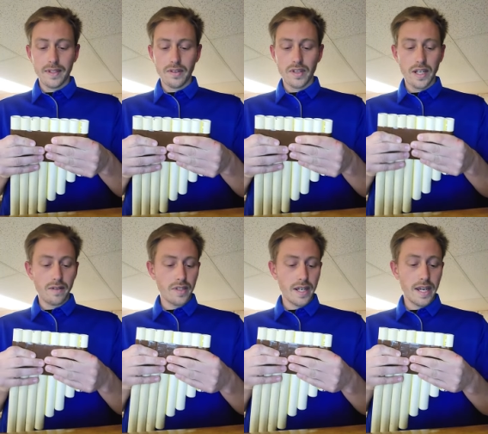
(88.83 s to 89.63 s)

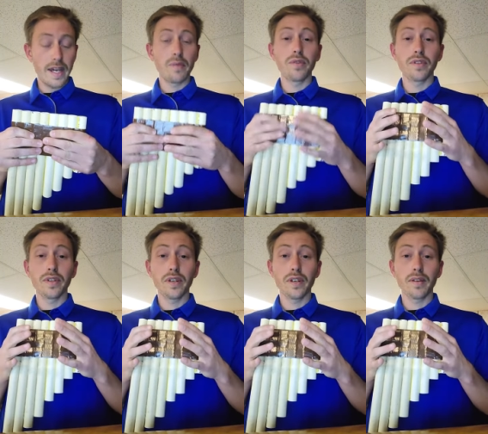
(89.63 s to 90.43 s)
challenge I had was
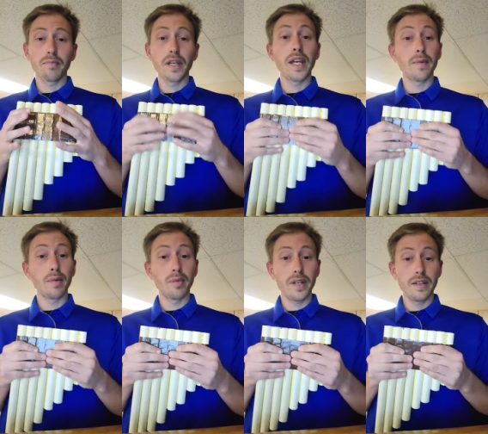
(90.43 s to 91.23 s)
being able to
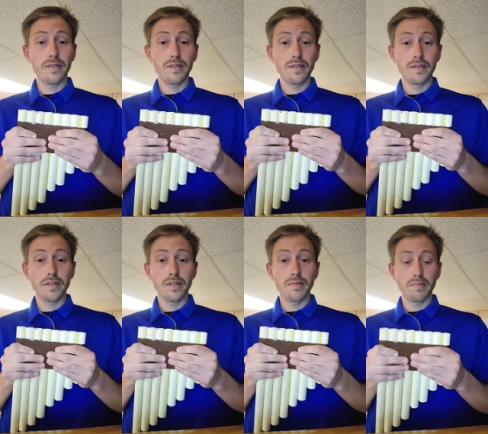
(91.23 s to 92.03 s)
play the flute,
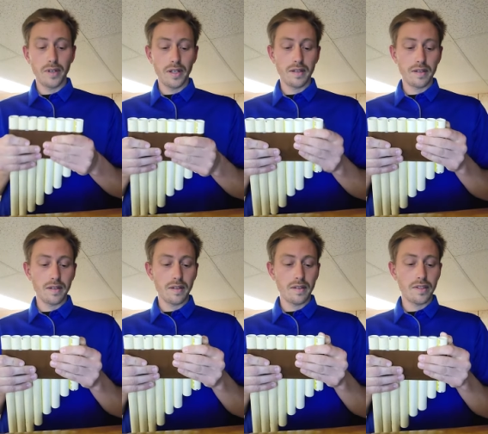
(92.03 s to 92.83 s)
but
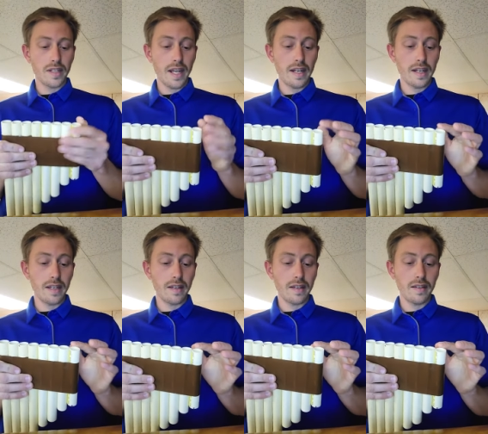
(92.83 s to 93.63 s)
sanding
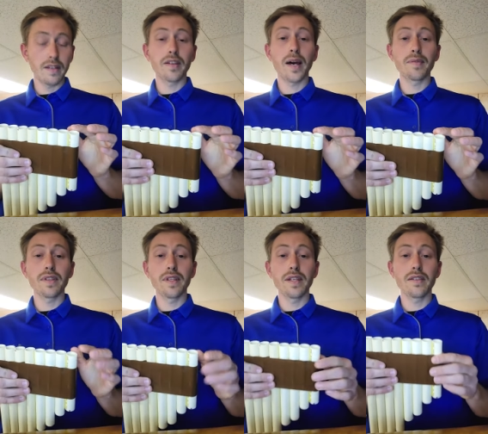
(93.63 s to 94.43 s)
the tops of
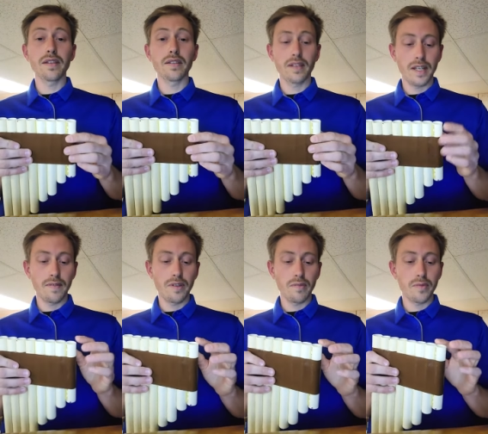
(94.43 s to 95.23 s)
these to give
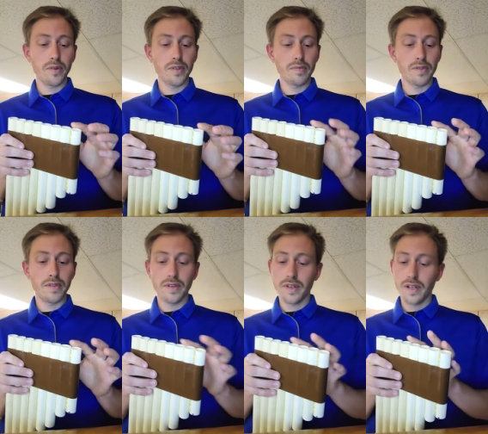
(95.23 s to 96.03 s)
you a more
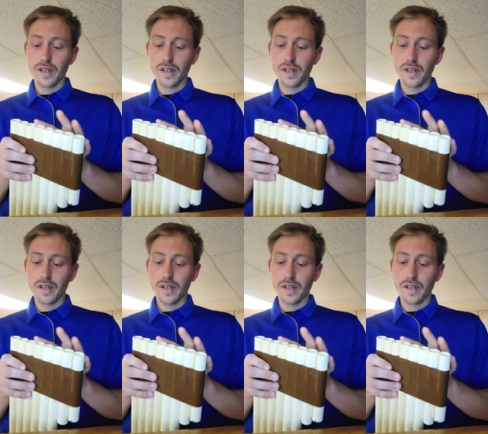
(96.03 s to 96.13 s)
smoother